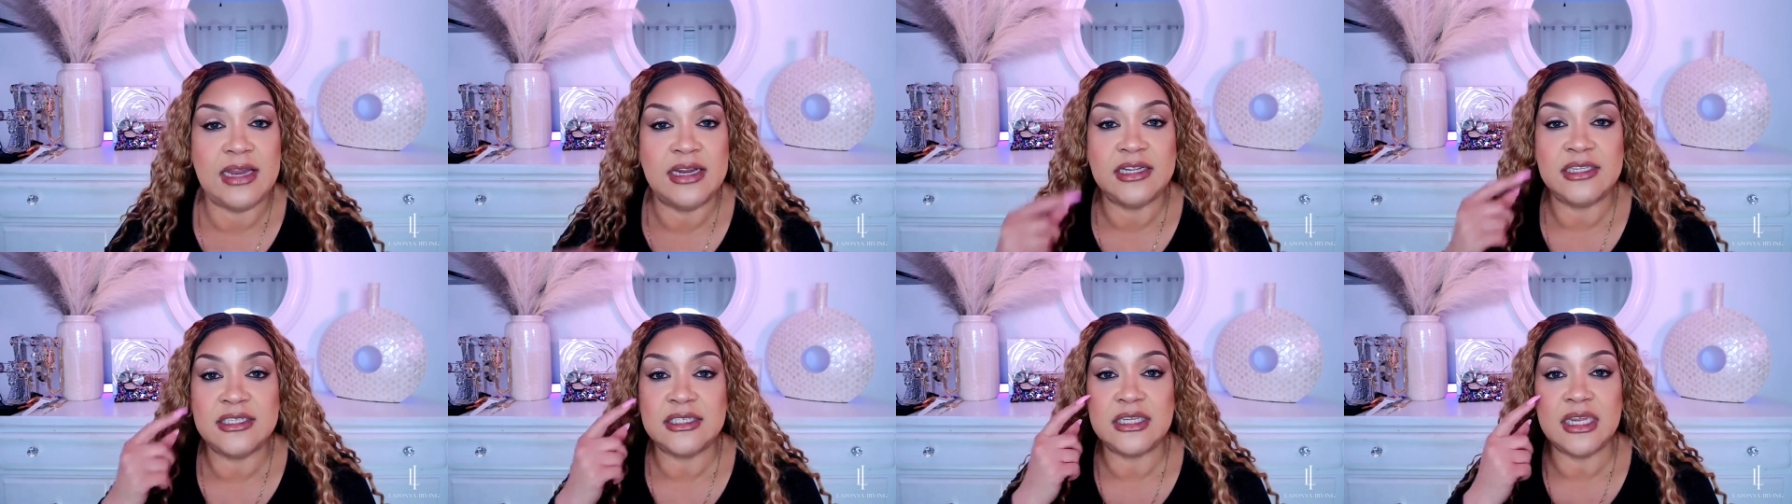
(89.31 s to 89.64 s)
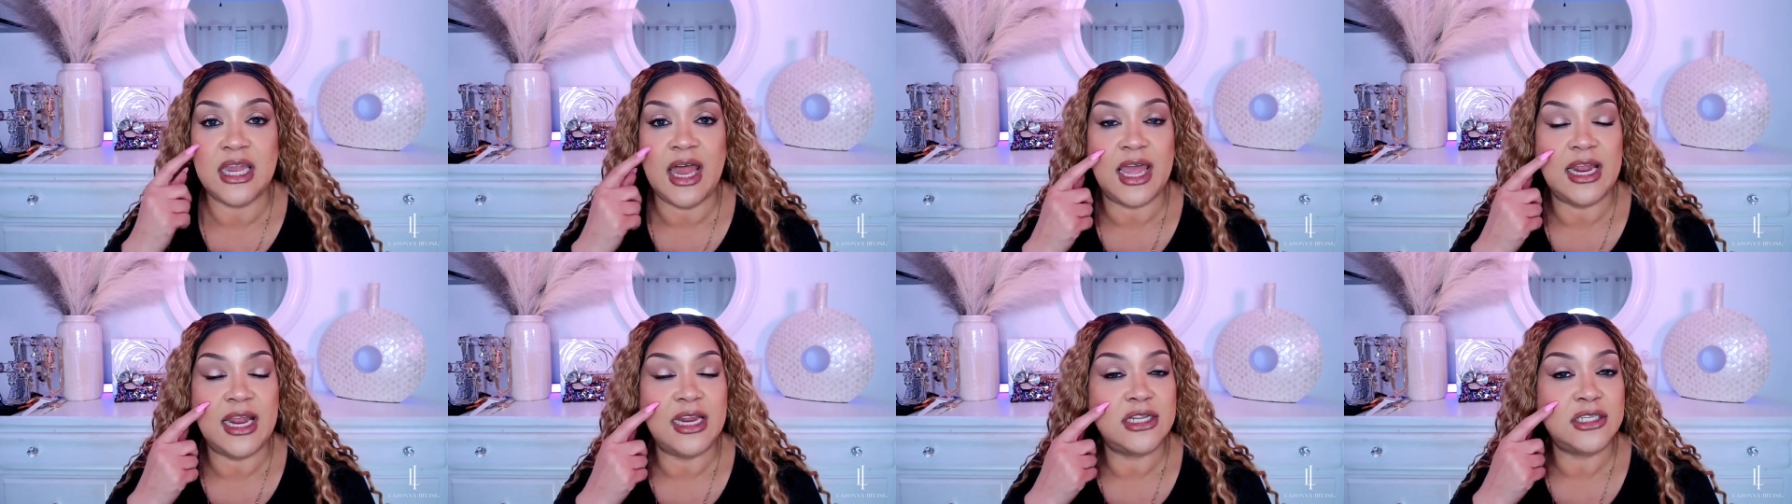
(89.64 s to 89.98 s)
the
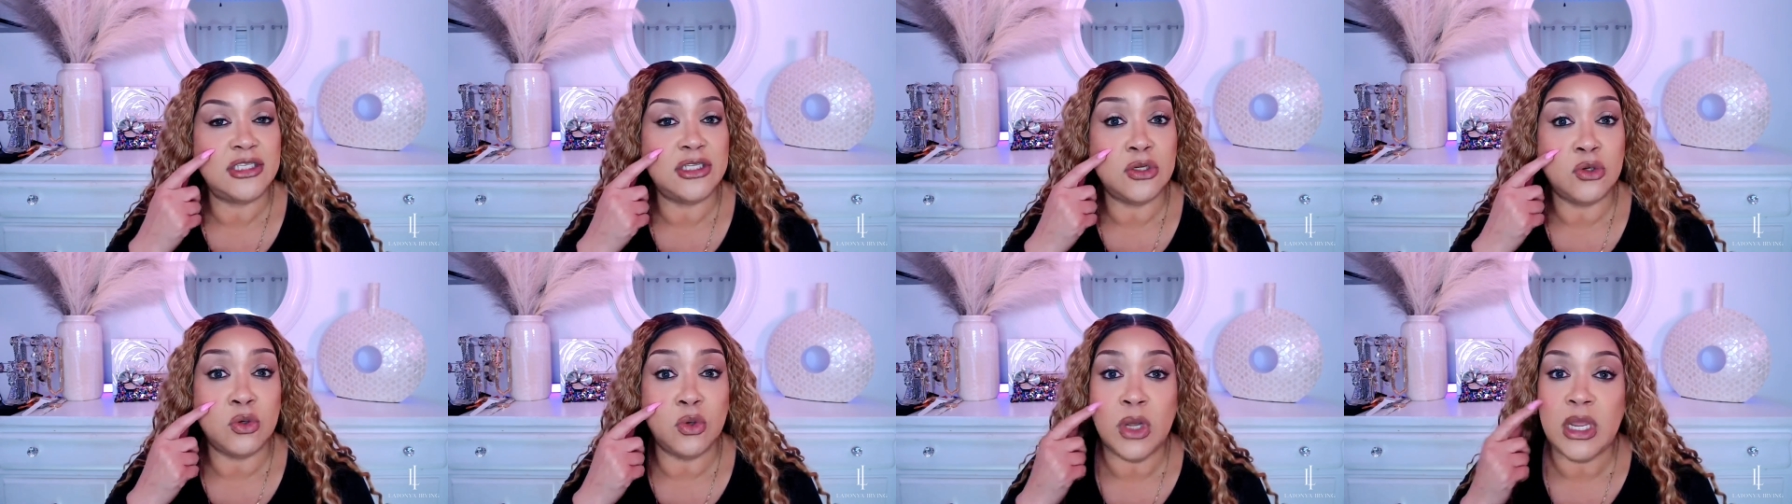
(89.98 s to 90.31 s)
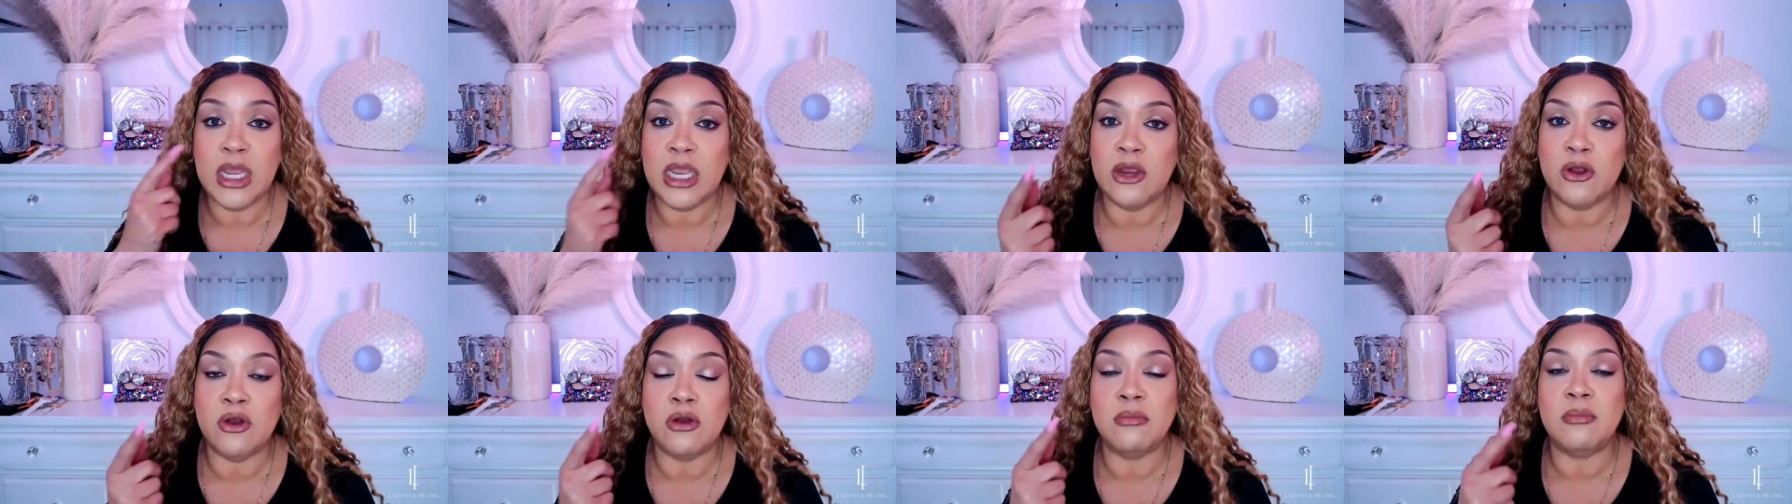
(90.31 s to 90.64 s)
slightest little
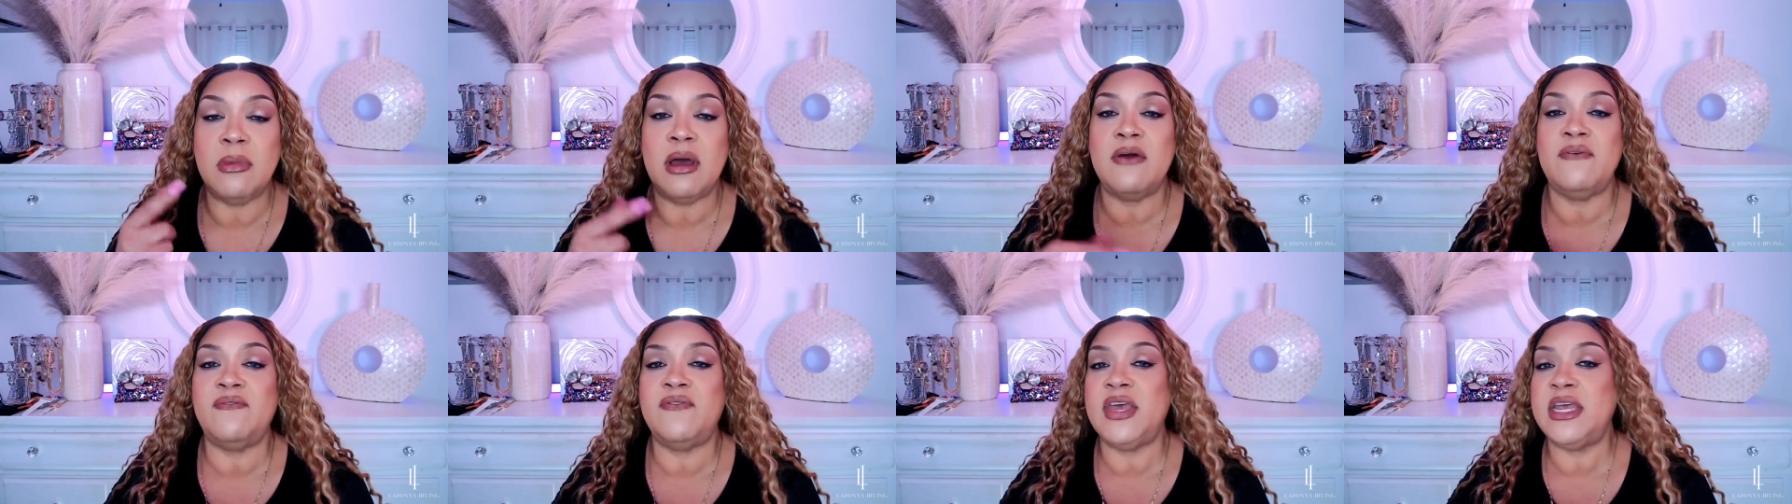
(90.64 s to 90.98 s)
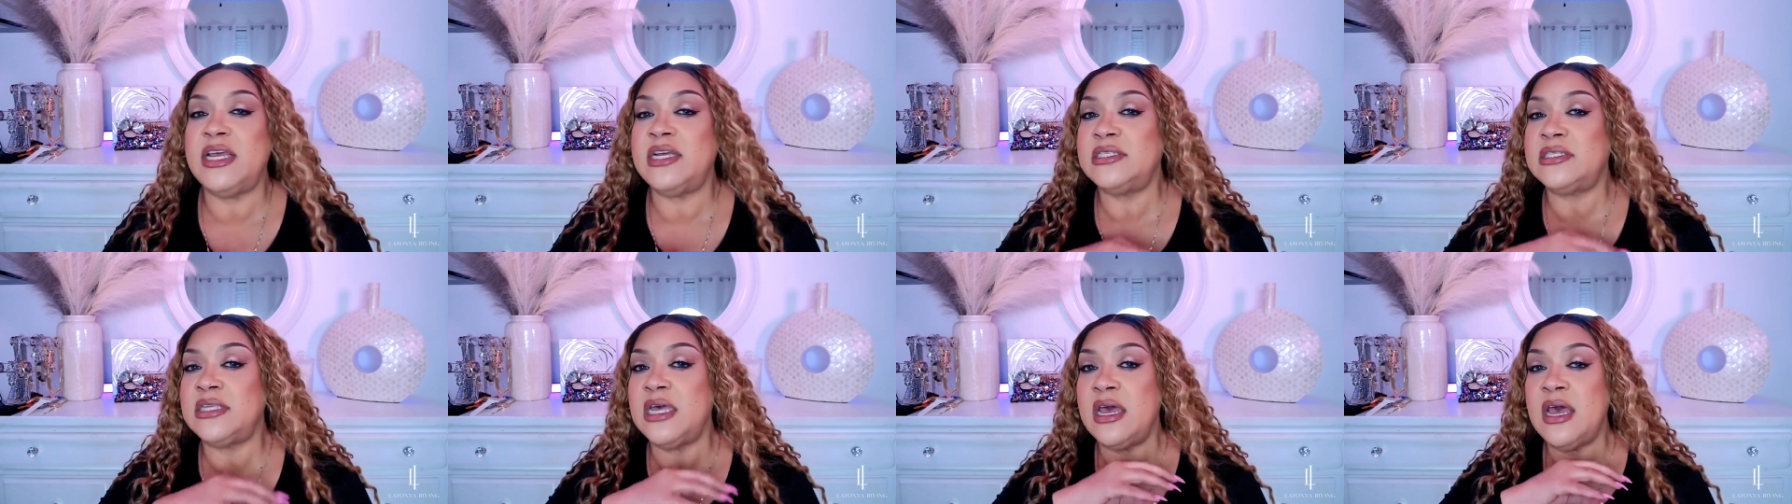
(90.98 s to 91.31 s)
hair in my
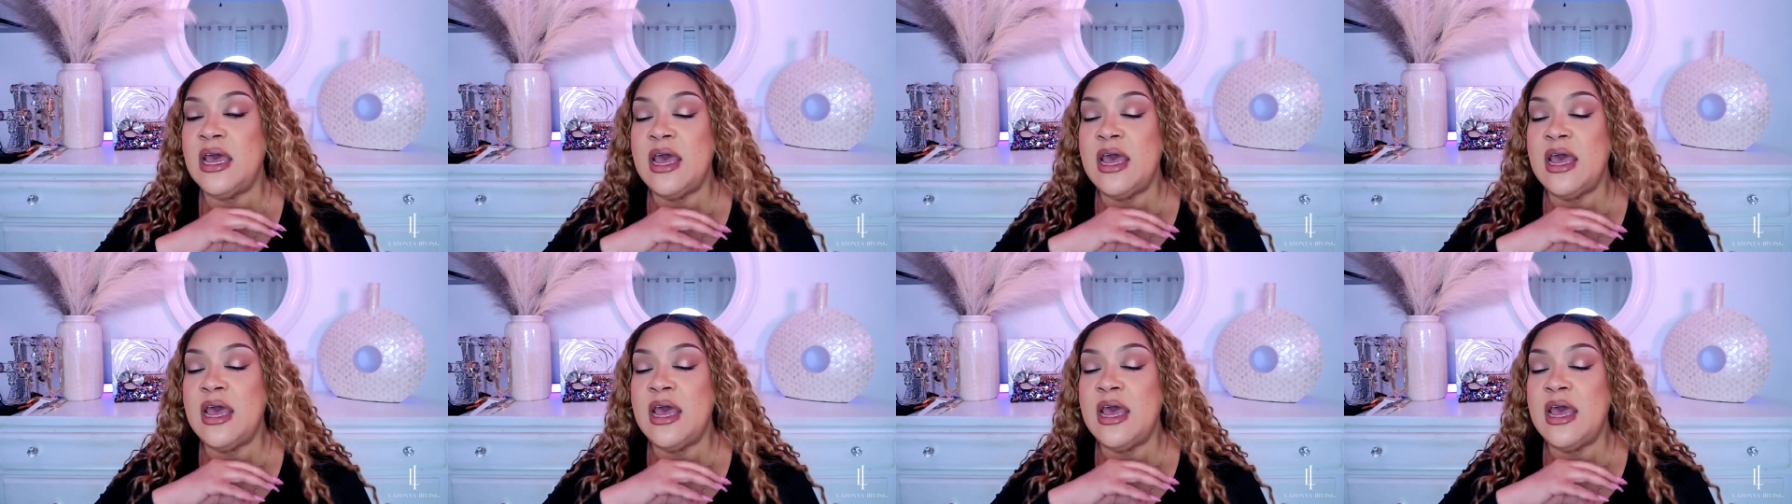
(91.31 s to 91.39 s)
face,